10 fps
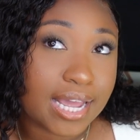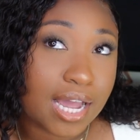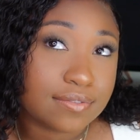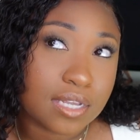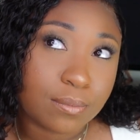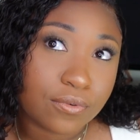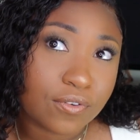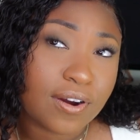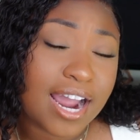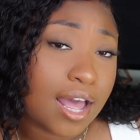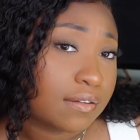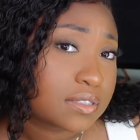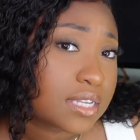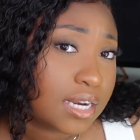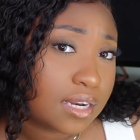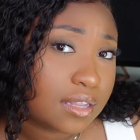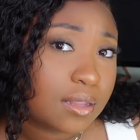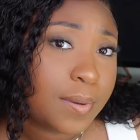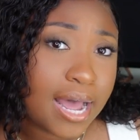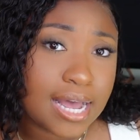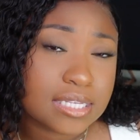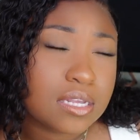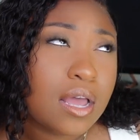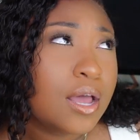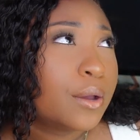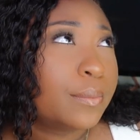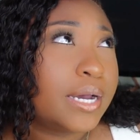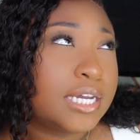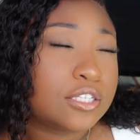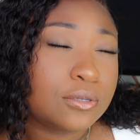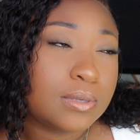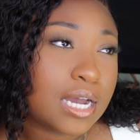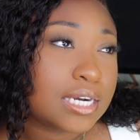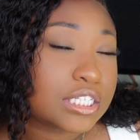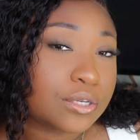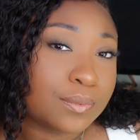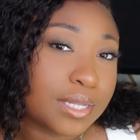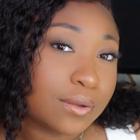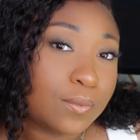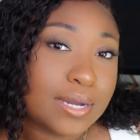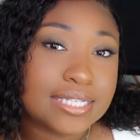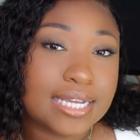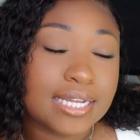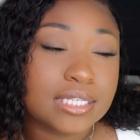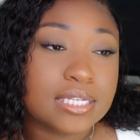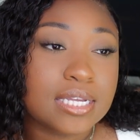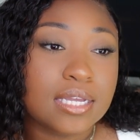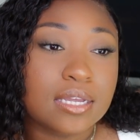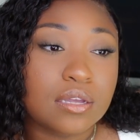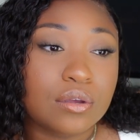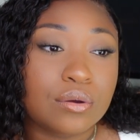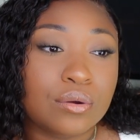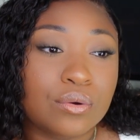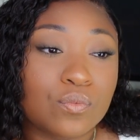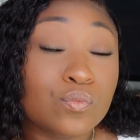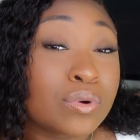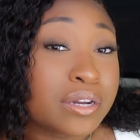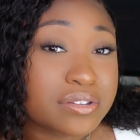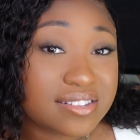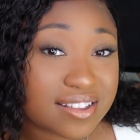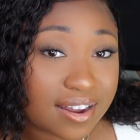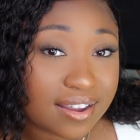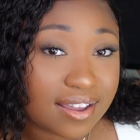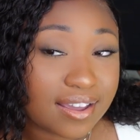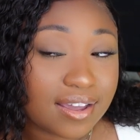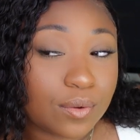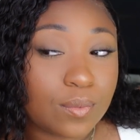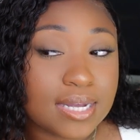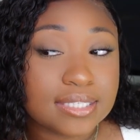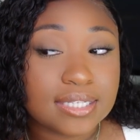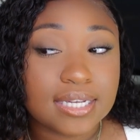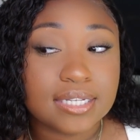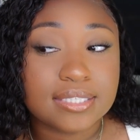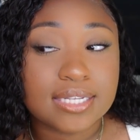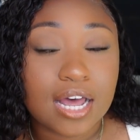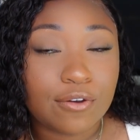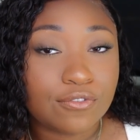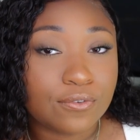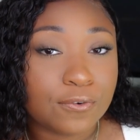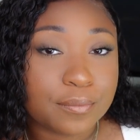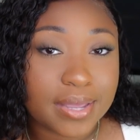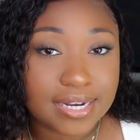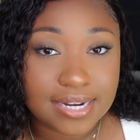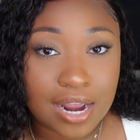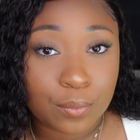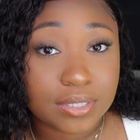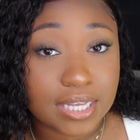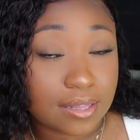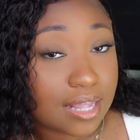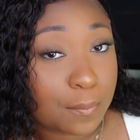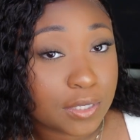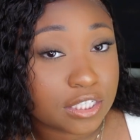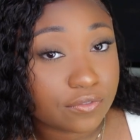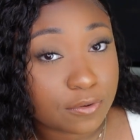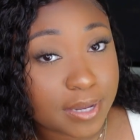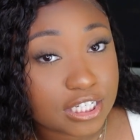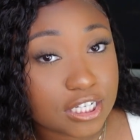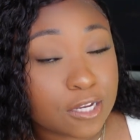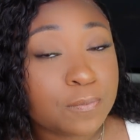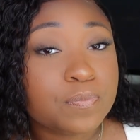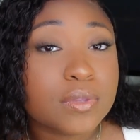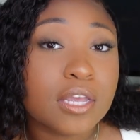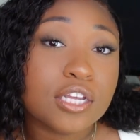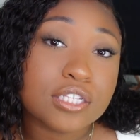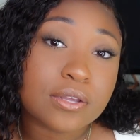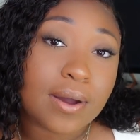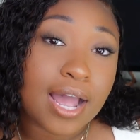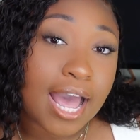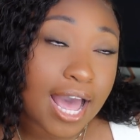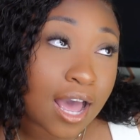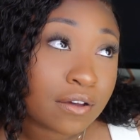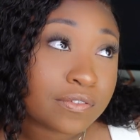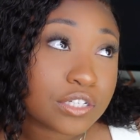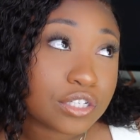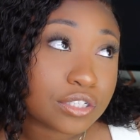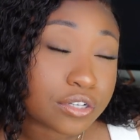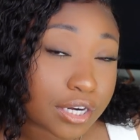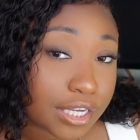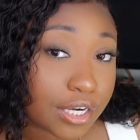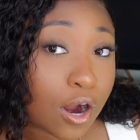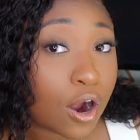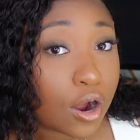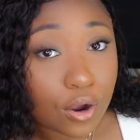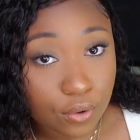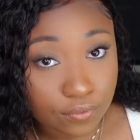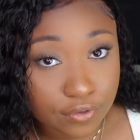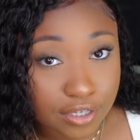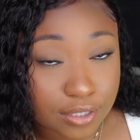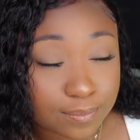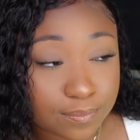Like I said before, I have studied in the past, but to be honest, it really wasn't real studying. It wasn't helpful for me. I did not retain that much information, so I have started over.